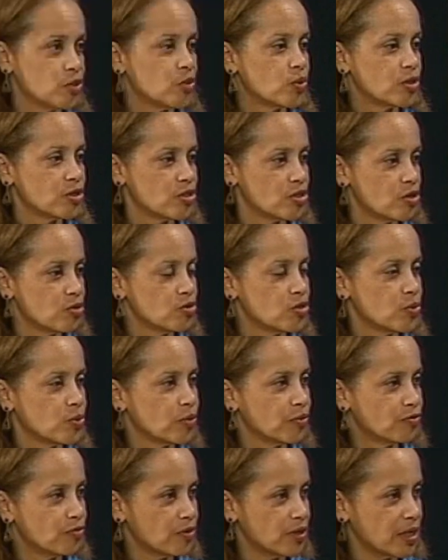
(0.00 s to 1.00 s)
towards those who were
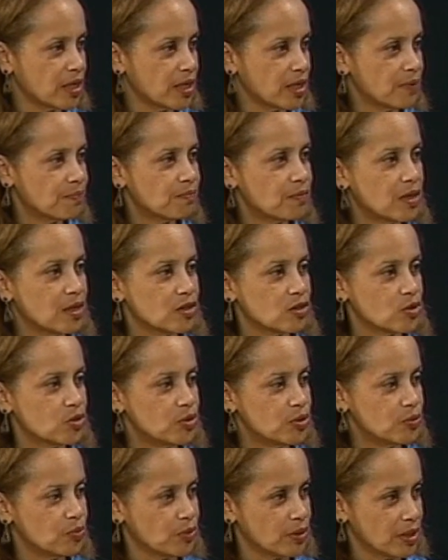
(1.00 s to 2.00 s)
free and
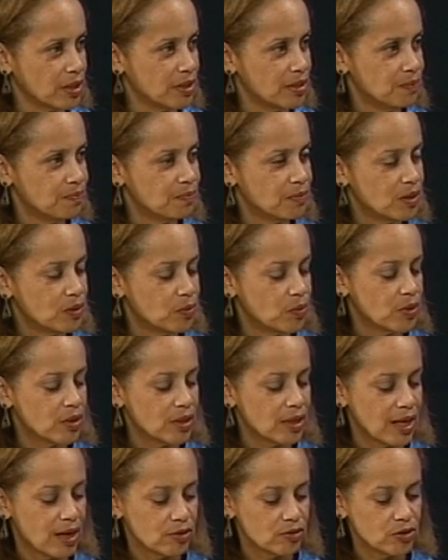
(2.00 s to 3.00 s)
could read, were
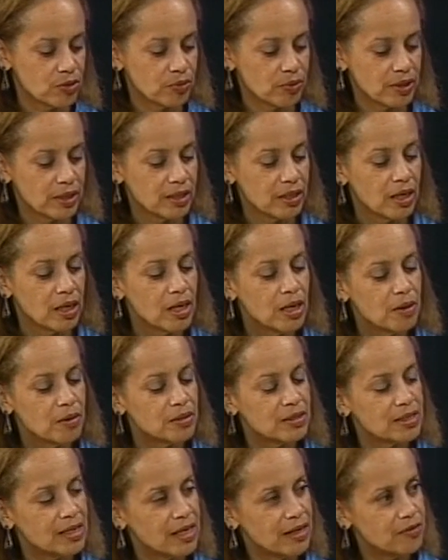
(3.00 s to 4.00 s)
allowed to read.
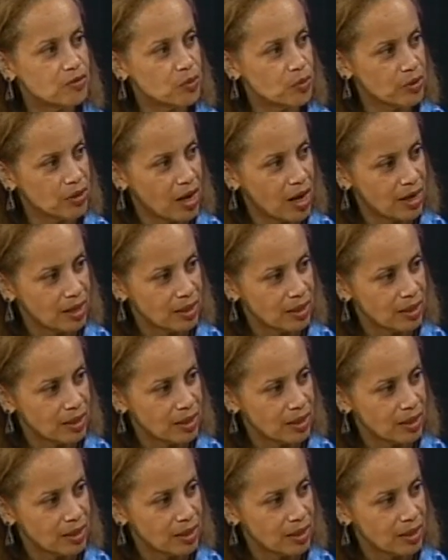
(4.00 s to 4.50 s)
Slaves were not